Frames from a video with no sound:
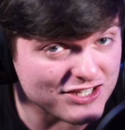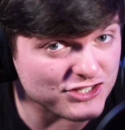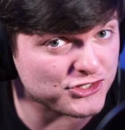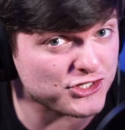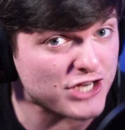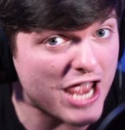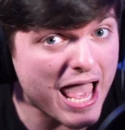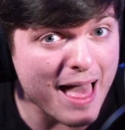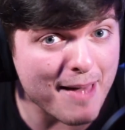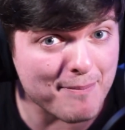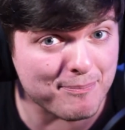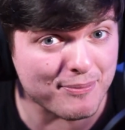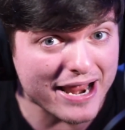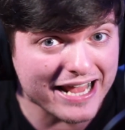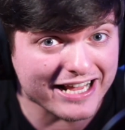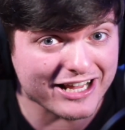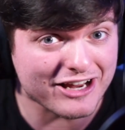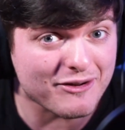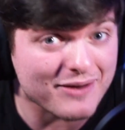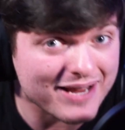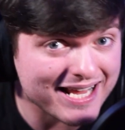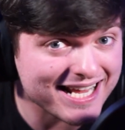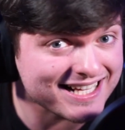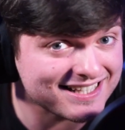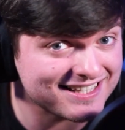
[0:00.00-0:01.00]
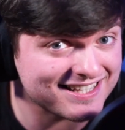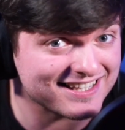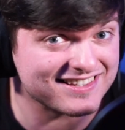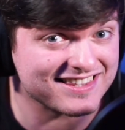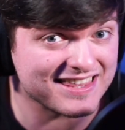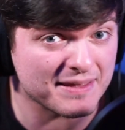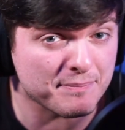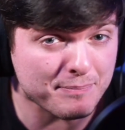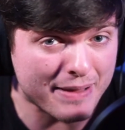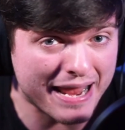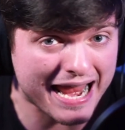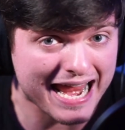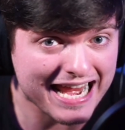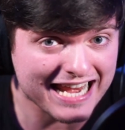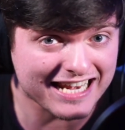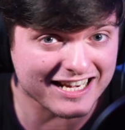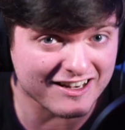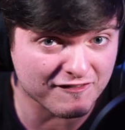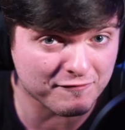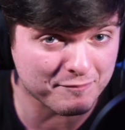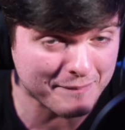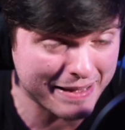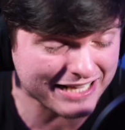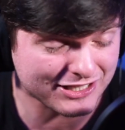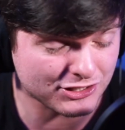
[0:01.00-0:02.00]
jawbreaker eases the pain of
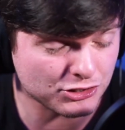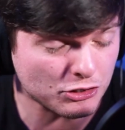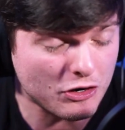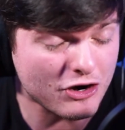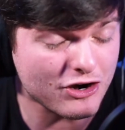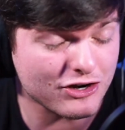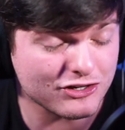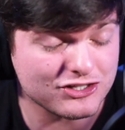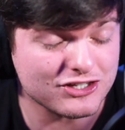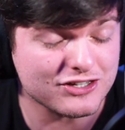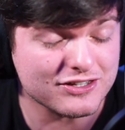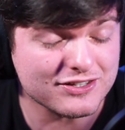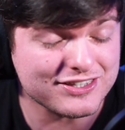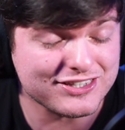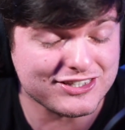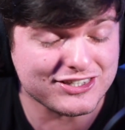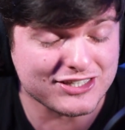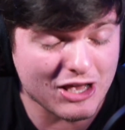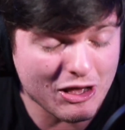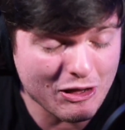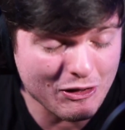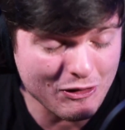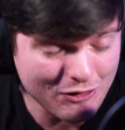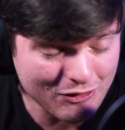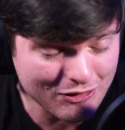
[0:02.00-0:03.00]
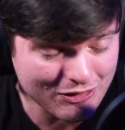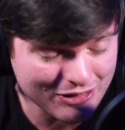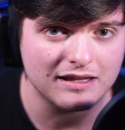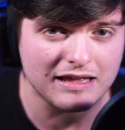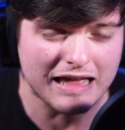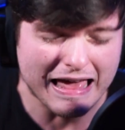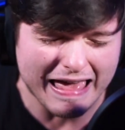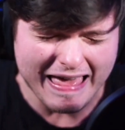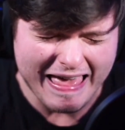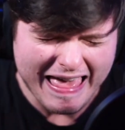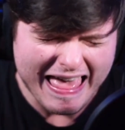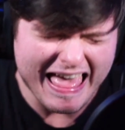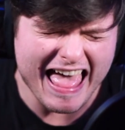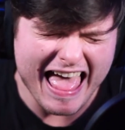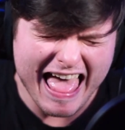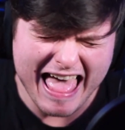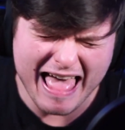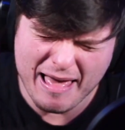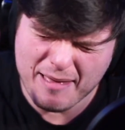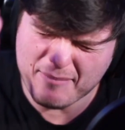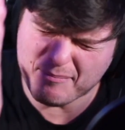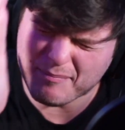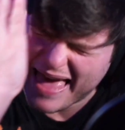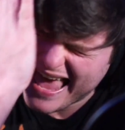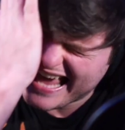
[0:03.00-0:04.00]
my tortured soul. Ah, my